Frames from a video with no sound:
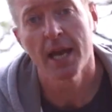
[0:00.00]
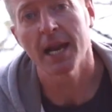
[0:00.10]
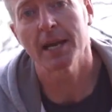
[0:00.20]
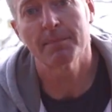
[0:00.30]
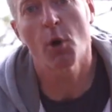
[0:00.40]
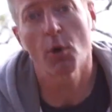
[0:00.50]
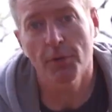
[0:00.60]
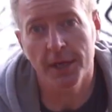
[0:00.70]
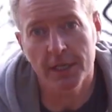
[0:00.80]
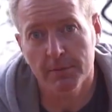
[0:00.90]
Now, an
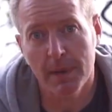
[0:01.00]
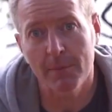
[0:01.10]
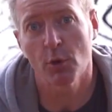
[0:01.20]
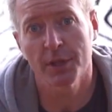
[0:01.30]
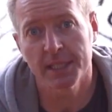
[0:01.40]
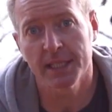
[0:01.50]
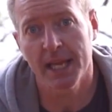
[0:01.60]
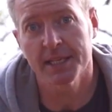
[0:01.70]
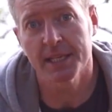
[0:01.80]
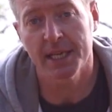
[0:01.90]
important thing to remember with these
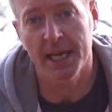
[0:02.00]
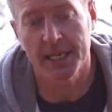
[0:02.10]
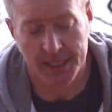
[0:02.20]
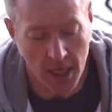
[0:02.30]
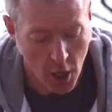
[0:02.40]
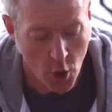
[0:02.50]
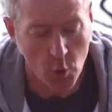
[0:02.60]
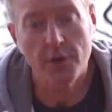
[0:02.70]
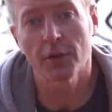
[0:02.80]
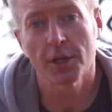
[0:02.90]
lenses is,
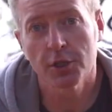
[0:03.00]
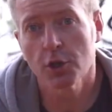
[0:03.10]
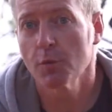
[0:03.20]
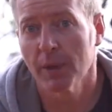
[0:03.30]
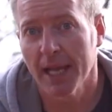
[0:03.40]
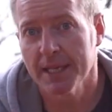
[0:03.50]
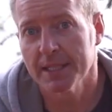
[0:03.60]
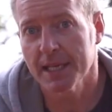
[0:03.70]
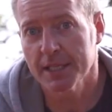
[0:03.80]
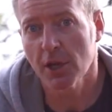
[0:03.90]
when you've got a zoom
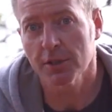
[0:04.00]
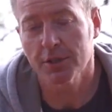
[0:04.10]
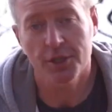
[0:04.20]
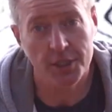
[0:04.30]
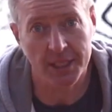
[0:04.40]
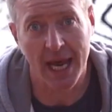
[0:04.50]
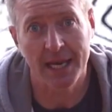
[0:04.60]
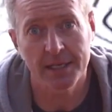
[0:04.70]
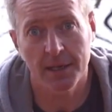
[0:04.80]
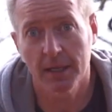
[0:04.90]
lens, is not to just
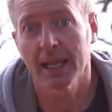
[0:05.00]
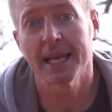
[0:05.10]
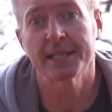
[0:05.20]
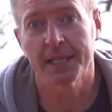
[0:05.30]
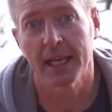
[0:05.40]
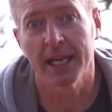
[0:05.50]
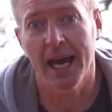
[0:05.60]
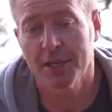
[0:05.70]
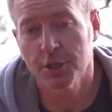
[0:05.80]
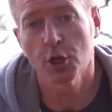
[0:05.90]
stand lazily
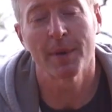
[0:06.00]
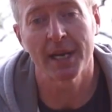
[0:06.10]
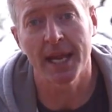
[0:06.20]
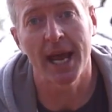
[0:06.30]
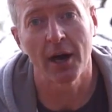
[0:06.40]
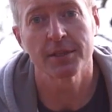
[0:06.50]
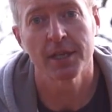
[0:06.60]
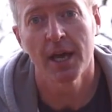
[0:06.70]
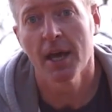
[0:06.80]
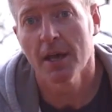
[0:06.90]
and zoom in and out.
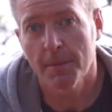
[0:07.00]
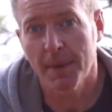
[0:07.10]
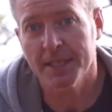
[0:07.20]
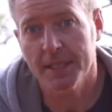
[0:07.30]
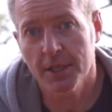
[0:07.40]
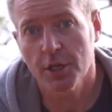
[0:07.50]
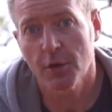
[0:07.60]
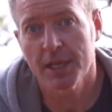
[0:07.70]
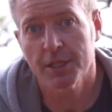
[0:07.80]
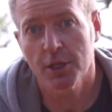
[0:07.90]
The best thing to
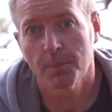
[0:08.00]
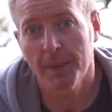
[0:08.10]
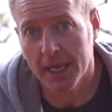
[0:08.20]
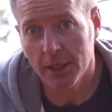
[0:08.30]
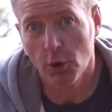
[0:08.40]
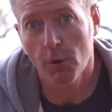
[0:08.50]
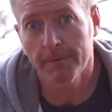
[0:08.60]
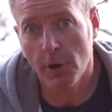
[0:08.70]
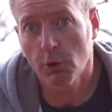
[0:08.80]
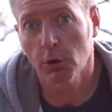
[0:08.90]
do is to pick your
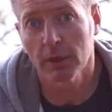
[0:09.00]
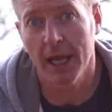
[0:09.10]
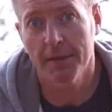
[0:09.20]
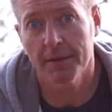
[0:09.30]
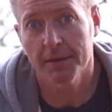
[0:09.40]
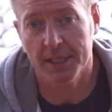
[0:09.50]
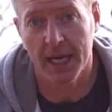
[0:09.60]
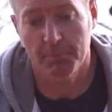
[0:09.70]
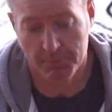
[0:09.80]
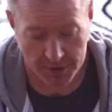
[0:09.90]
focal length,
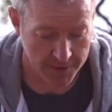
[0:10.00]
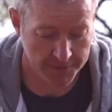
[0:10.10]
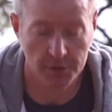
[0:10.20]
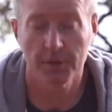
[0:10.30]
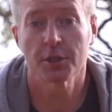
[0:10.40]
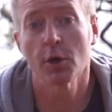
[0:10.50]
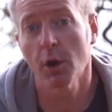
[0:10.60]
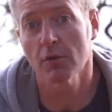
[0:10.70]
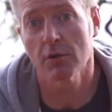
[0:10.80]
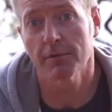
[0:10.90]
say for this one
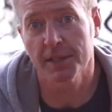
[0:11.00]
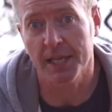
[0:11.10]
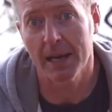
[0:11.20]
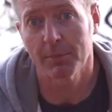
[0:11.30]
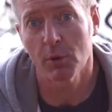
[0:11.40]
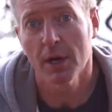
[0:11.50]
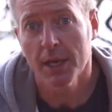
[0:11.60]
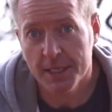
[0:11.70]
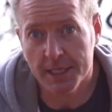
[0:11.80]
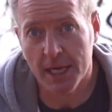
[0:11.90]
200 for example,
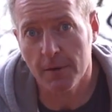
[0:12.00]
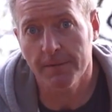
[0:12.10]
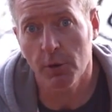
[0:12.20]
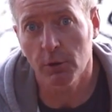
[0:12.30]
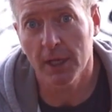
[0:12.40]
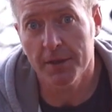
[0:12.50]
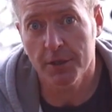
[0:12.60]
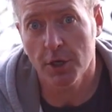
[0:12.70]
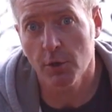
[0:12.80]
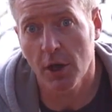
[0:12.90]
set your focal length
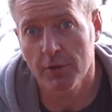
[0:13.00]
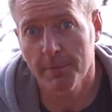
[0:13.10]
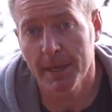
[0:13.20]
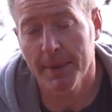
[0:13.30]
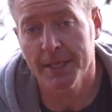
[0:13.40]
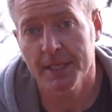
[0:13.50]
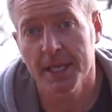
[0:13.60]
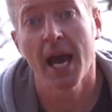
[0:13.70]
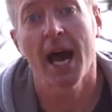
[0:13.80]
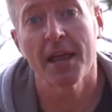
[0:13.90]
at 200mm
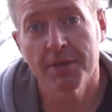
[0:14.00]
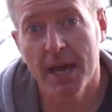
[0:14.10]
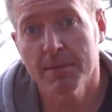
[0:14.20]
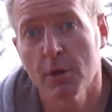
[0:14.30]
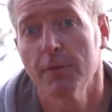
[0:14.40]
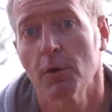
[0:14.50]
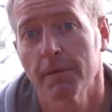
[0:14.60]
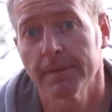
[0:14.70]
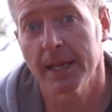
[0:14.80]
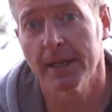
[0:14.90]
and then move your
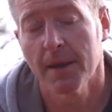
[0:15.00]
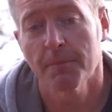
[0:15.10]
feet.